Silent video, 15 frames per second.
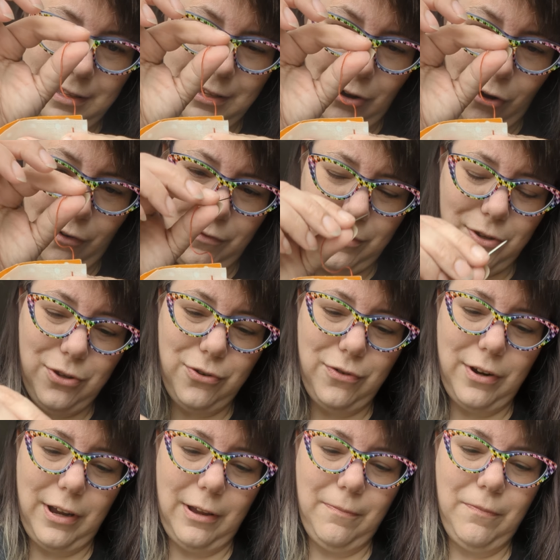off the
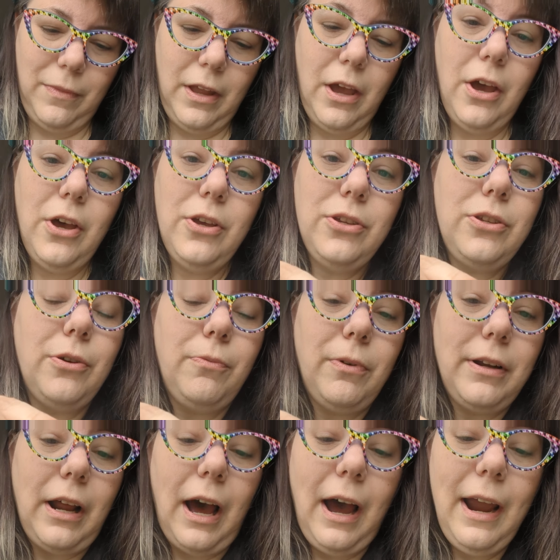string. So
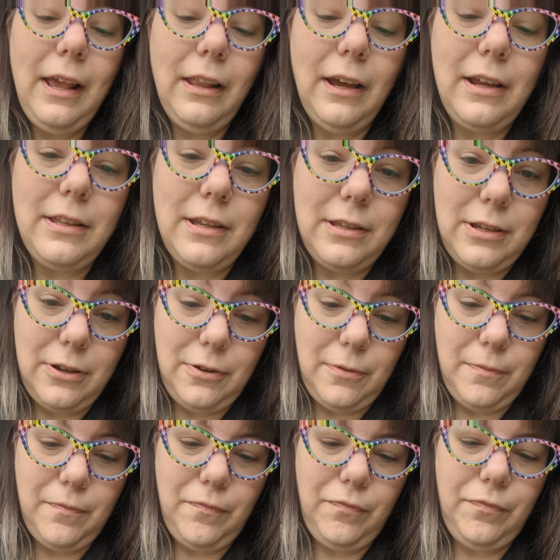what I like to do
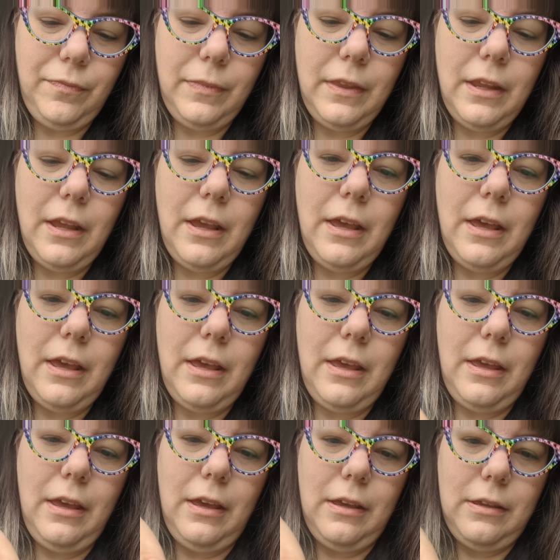
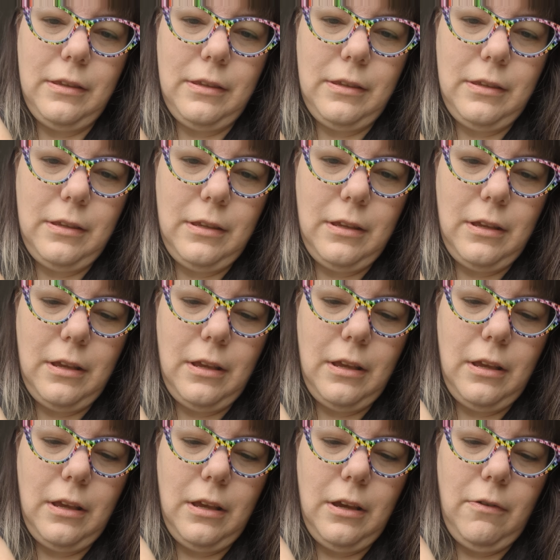is,
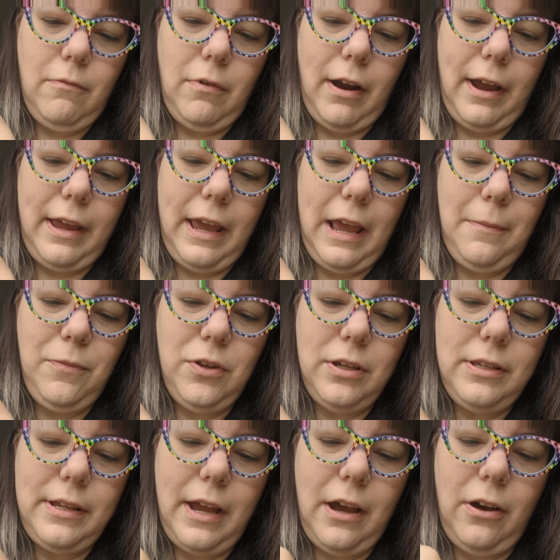where I came
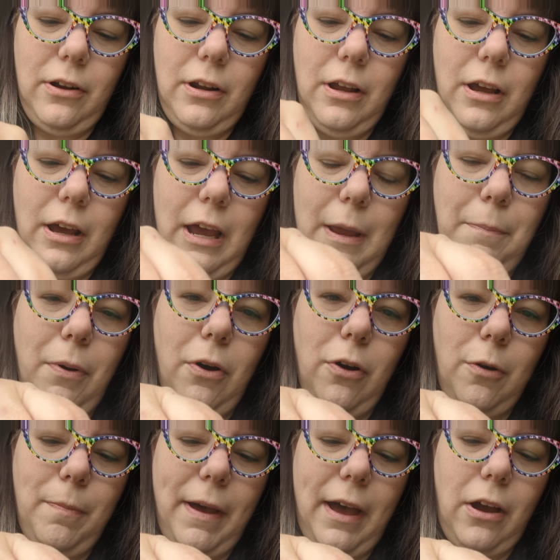just out, I
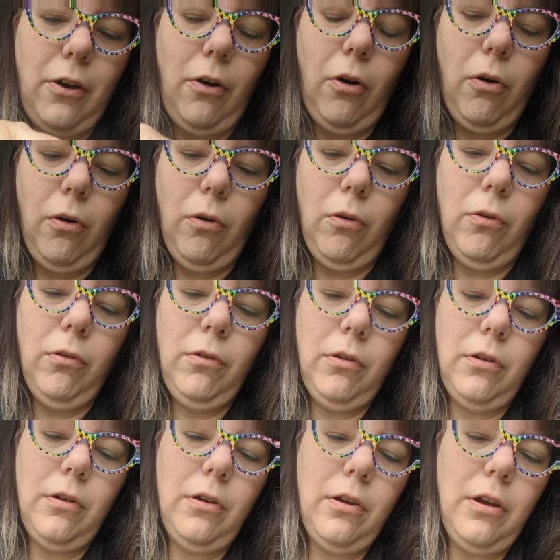poke back a hole,
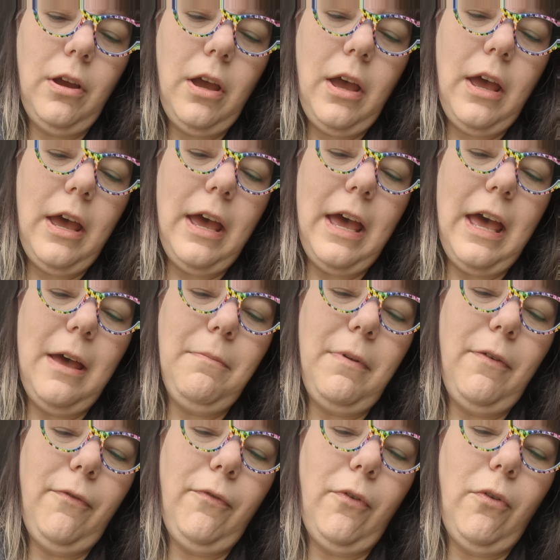and
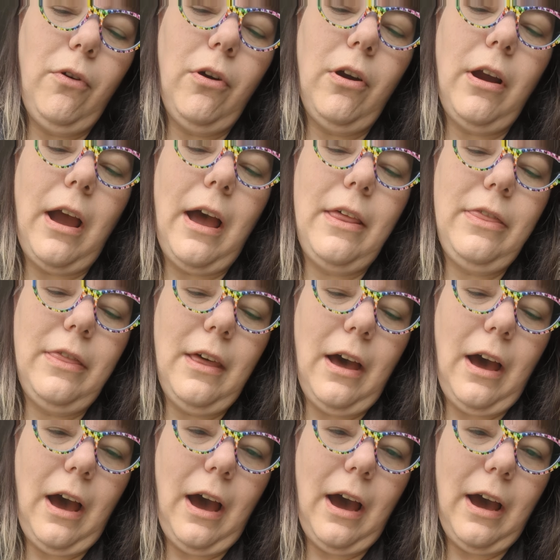before
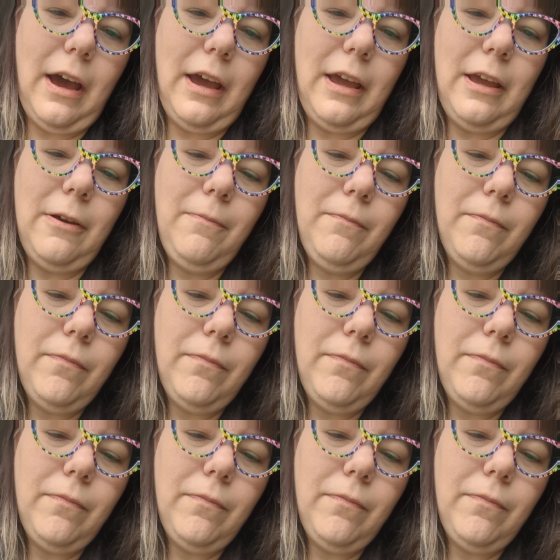I,